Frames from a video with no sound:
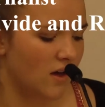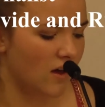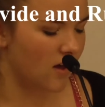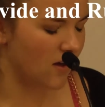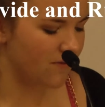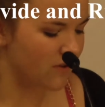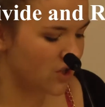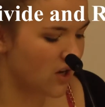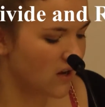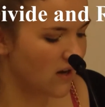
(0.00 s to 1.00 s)
the
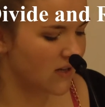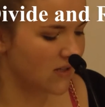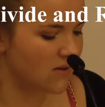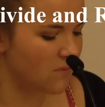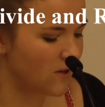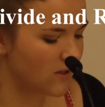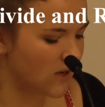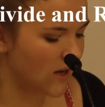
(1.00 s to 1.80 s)
journalist, political